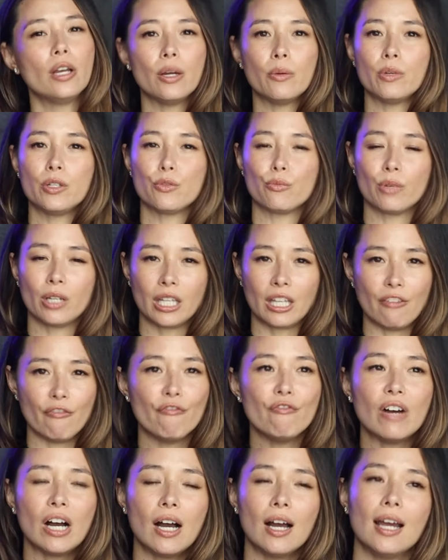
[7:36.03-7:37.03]
It was really
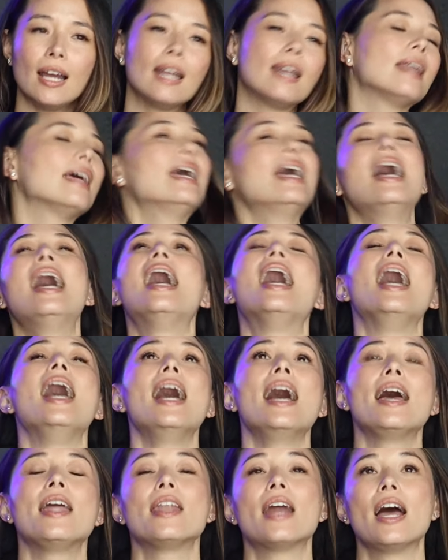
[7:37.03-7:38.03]
fun,
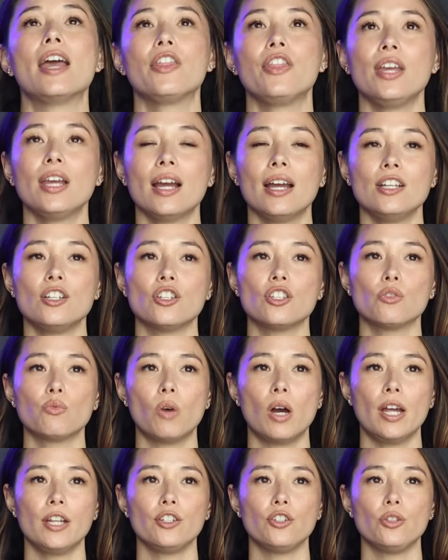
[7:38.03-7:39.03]
and I think I just
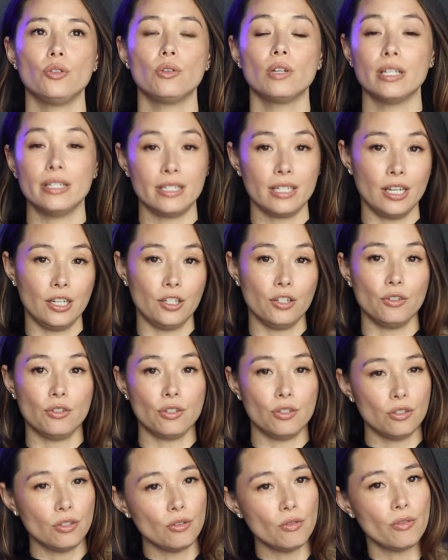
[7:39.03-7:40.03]
want to continue
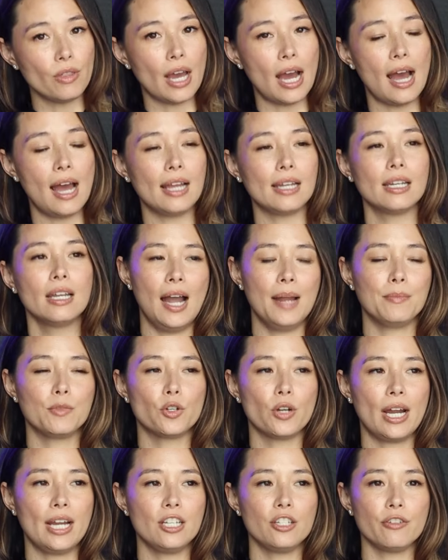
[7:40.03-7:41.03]
to do that. I'm
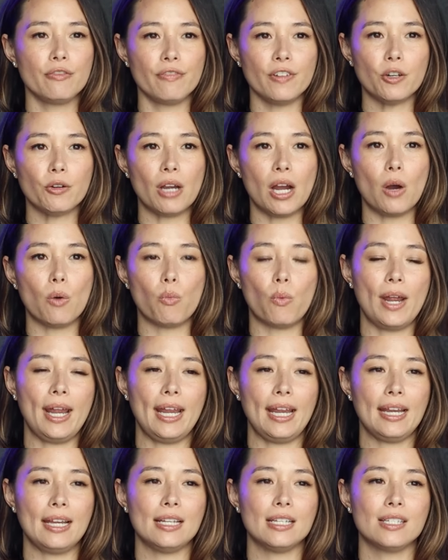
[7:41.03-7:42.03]
trying to figure out
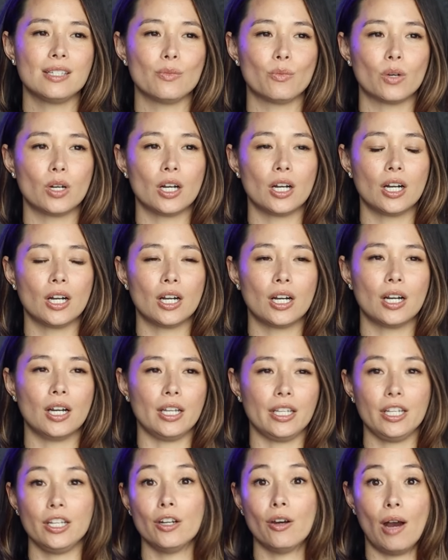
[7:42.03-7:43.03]
ways
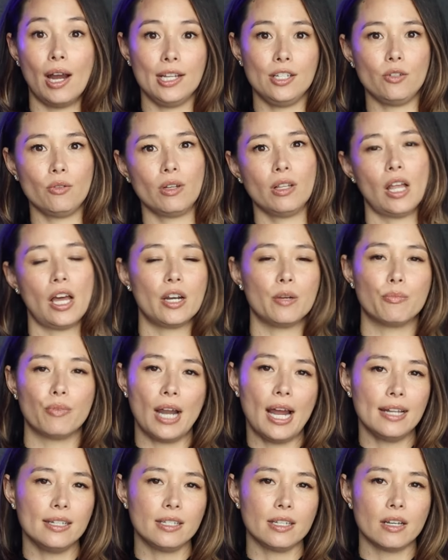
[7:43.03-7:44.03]
where, I do a lot of
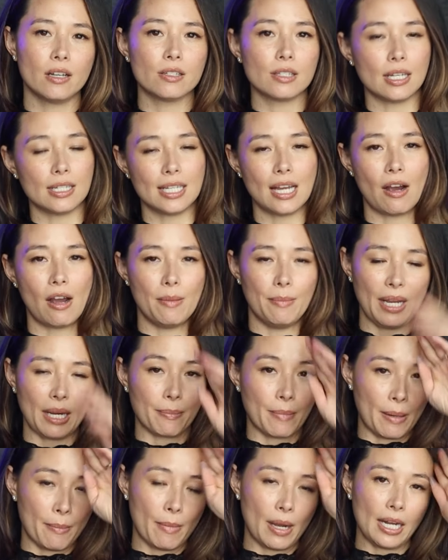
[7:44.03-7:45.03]
brand deals. That's how I
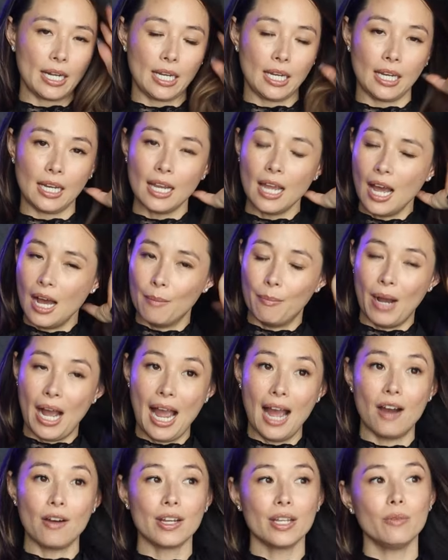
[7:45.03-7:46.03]
make my money. But
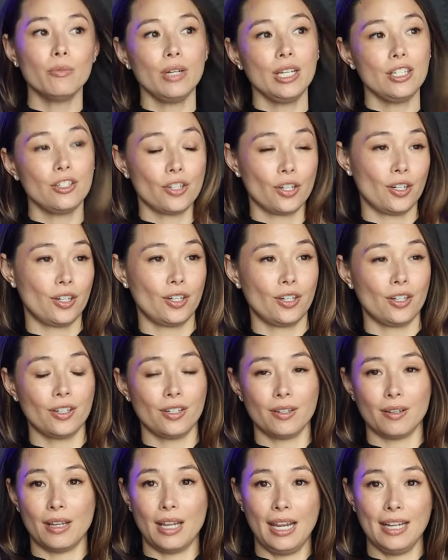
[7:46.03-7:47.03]
how can we
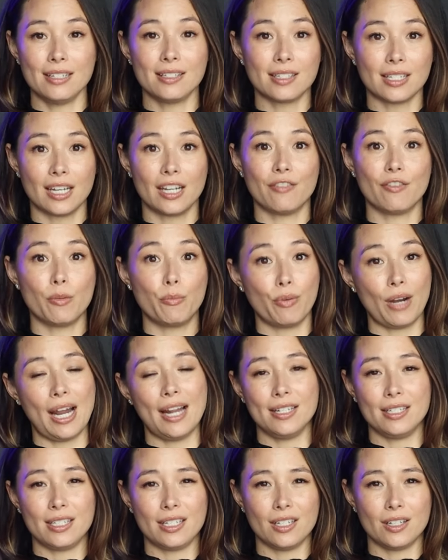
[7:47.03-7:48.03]
turn, instead of a
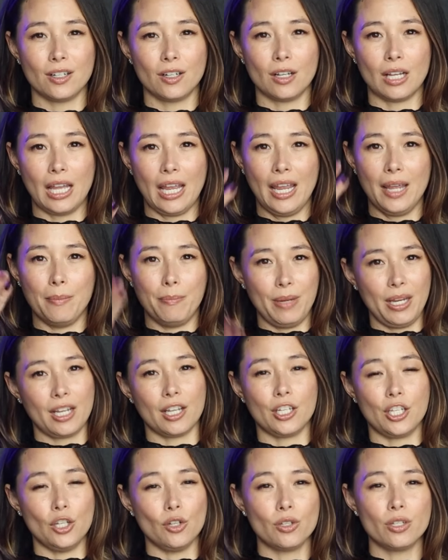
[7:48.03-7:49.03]
brand deal, it being
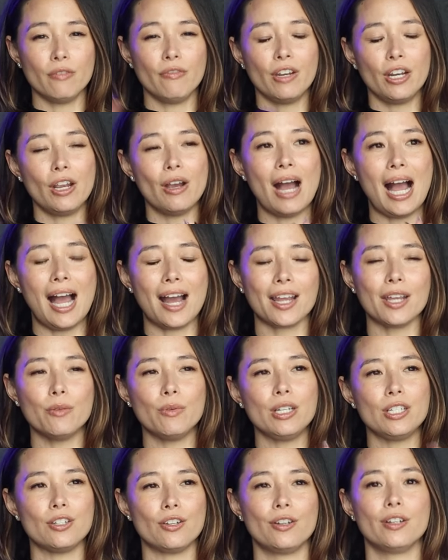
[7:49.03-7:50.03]
a YouTube video, how can
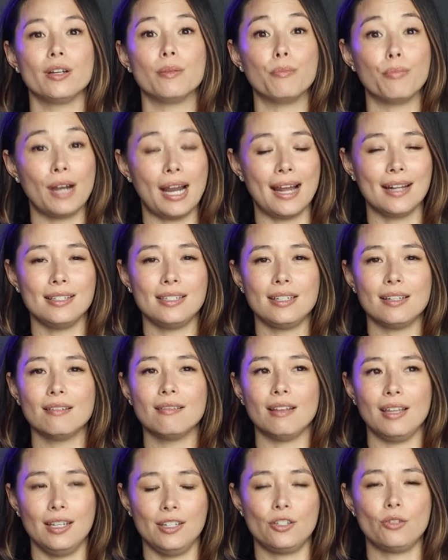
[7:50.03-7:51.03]
we turn a brand deal
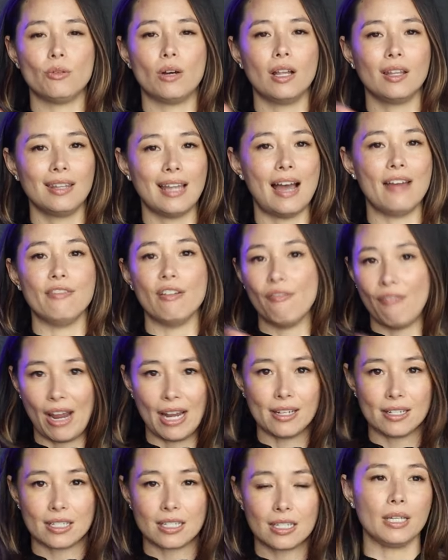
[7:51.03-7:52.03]
into a live
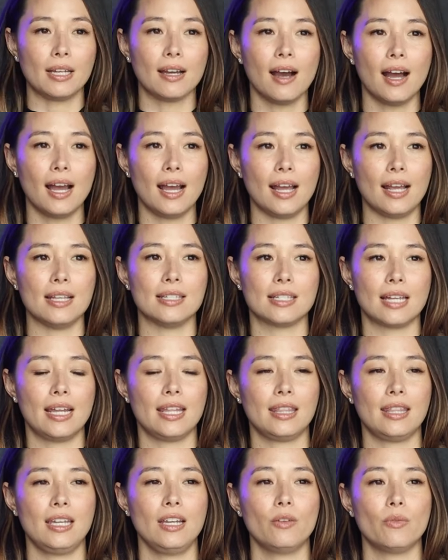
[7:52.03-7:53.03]
event? Because I
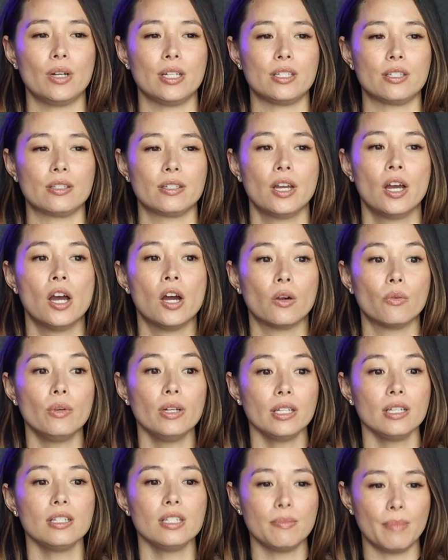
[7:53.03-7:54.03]
think what's
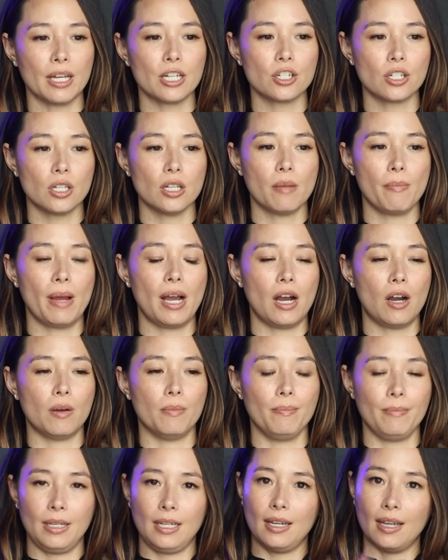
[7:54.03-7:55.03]
really special
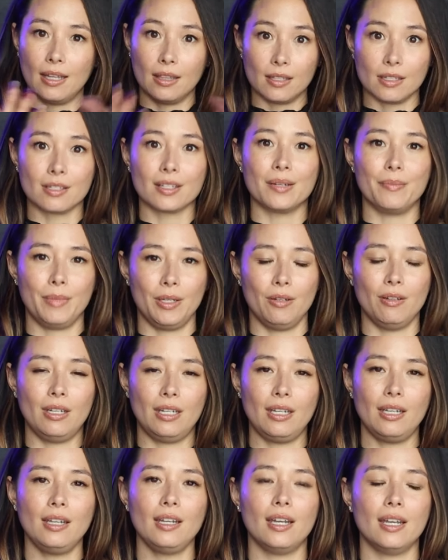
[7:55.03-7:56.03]
about me and this
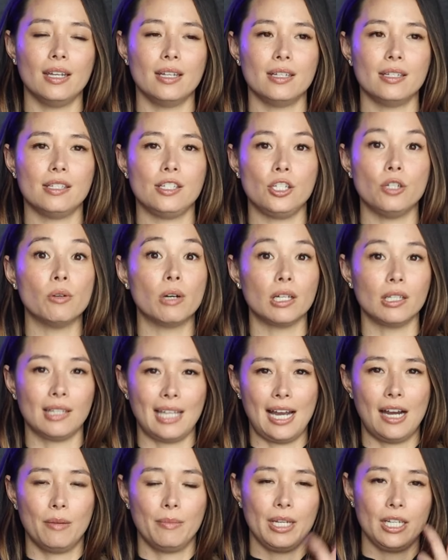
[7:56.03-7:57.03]
community is you
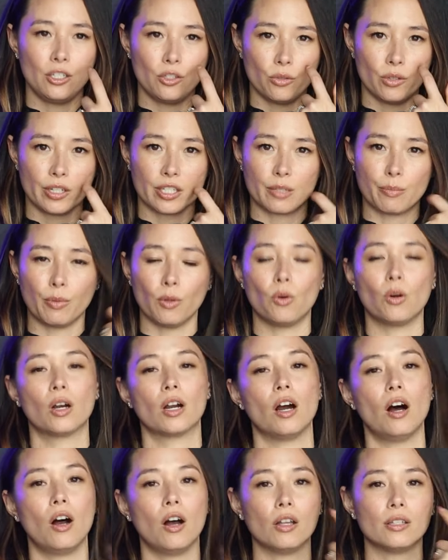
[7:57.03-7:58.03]
allow me to
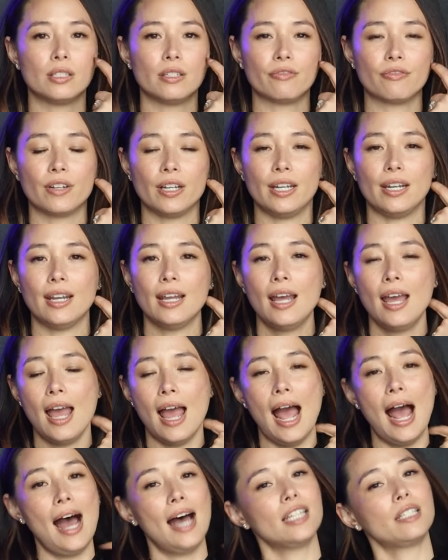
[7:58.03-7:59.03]
explore all different
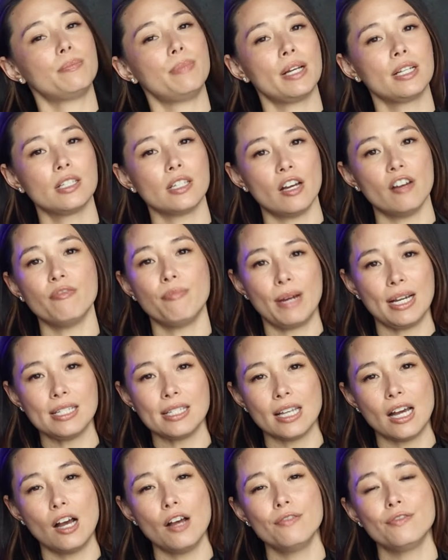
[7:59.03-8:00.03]
aspects of
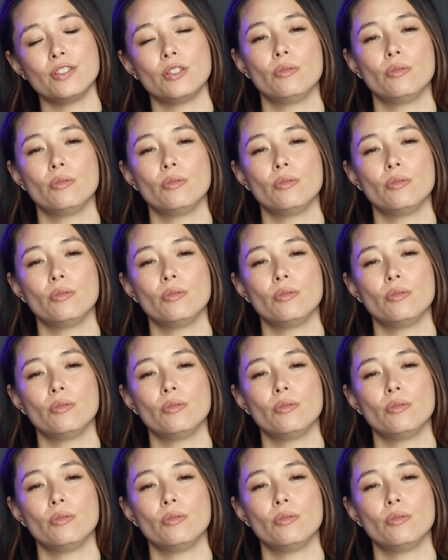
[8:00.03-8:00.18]
myself.